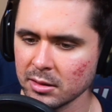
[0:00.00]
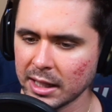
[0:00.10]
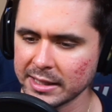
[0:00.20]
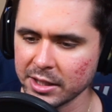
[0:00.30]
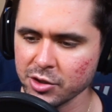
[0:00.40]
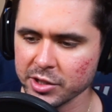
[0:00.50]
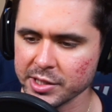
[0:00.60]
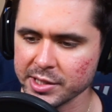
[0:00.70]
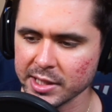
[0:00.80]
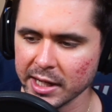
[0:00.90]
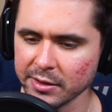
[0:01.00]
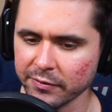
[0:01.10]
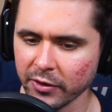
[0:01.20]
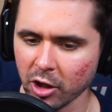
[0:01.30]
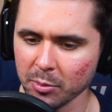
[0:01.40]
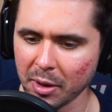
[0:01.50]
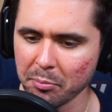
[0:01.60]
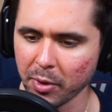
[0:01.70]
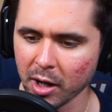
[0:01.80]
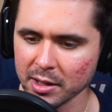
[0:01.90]
I didn't just decide to follow my
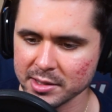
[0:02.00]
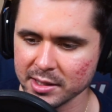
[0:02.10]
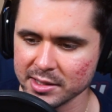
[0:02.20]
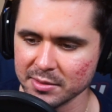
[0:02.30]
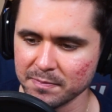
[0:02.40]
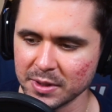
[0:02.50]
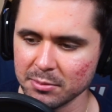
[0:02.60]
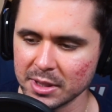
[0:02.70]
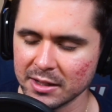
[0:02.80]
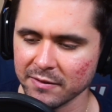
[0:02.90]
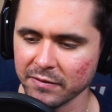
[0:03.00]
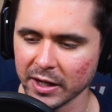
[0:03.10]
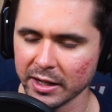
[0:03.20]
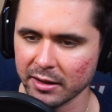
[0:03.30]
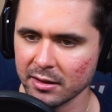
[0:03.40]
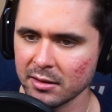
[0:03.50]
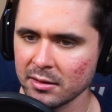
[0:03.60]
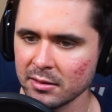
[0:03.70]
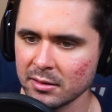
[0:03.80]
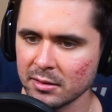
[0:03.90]
boss because he beat me in a fight.
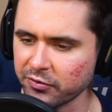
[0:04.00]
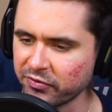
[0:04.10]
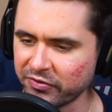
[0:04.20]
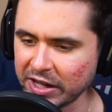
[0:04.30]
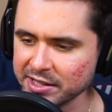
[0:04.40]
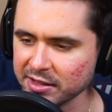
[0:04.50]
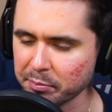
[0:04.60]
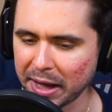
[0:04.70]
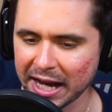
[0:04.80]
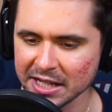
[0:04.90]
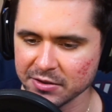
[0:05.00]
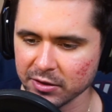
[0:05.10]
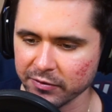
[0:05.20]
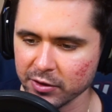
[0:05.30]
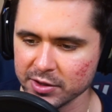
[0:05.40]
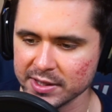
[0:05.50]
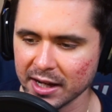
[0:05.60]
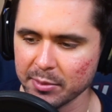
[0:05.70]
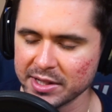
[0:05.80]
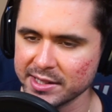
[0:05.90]
Faced the past for the first
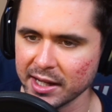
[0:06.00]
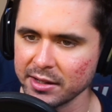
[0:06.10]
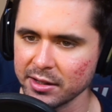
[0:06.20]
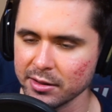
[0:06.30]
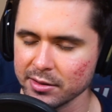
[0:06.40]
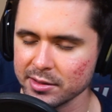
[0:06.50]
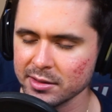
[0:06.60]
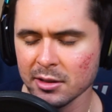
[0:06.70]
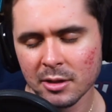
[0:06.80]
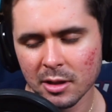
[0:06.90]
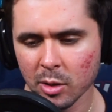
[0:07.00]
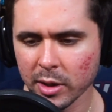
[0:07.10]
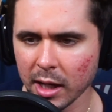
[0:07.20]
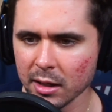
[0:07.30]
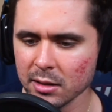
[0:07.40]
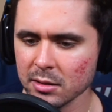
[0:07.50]
time in 10 years. Okay.